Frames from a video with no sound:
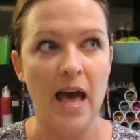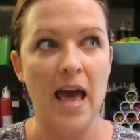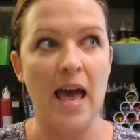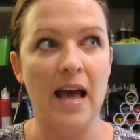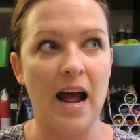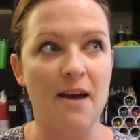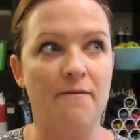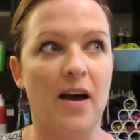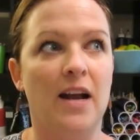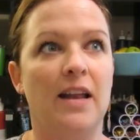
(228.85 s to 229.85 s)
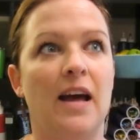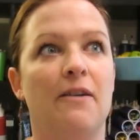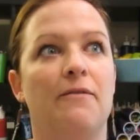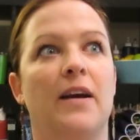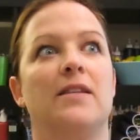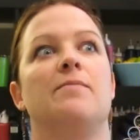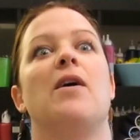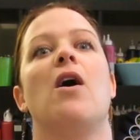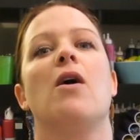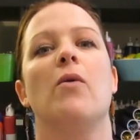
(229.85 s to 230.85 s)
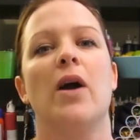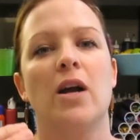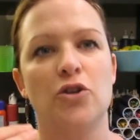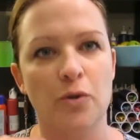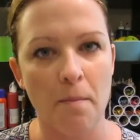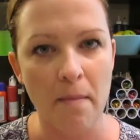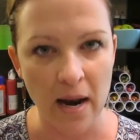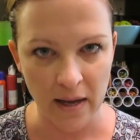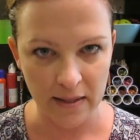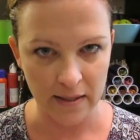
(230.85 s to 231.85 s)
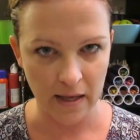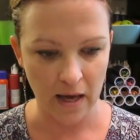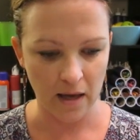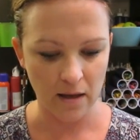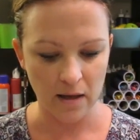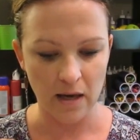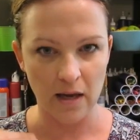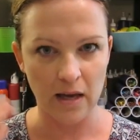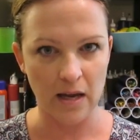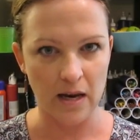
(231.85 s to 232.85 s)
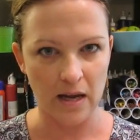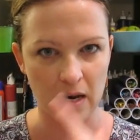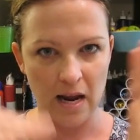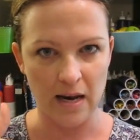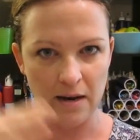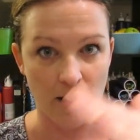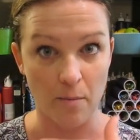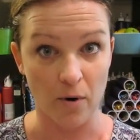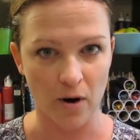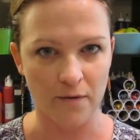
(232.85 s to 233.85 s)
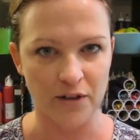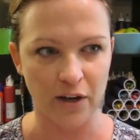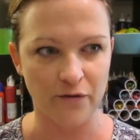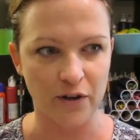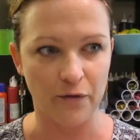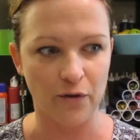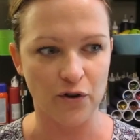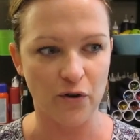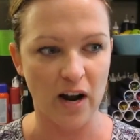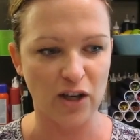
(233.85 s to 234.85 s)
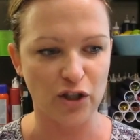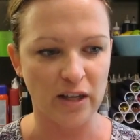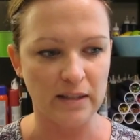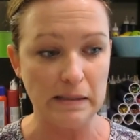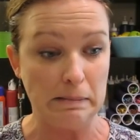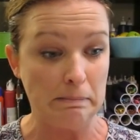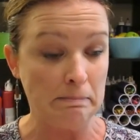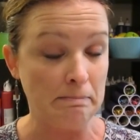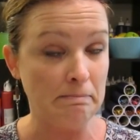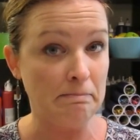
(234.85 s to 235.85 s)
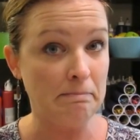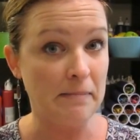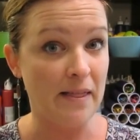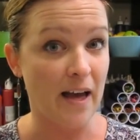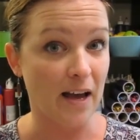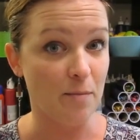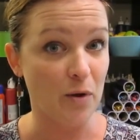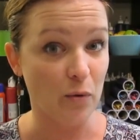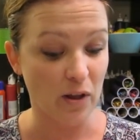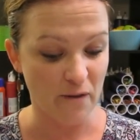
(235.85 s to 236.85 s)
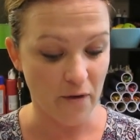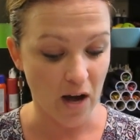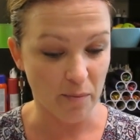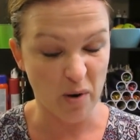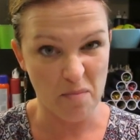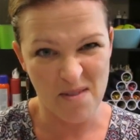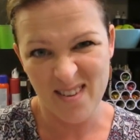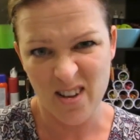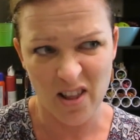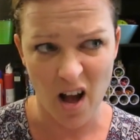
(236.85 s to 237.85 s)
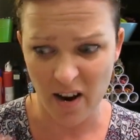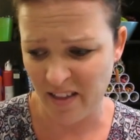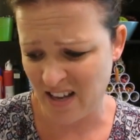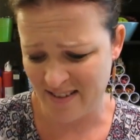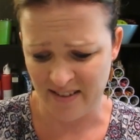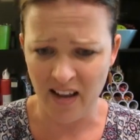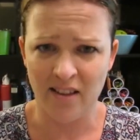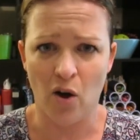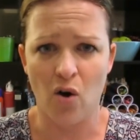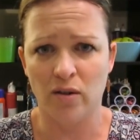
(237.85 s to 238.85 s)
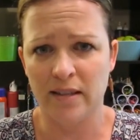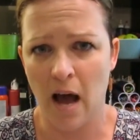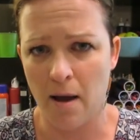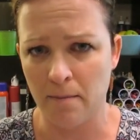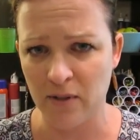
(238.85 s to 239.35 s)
And I find that affects my artwork tremendously in, in any number of di different directions. And that can be really fun. Put a musical on and like sing the whole time.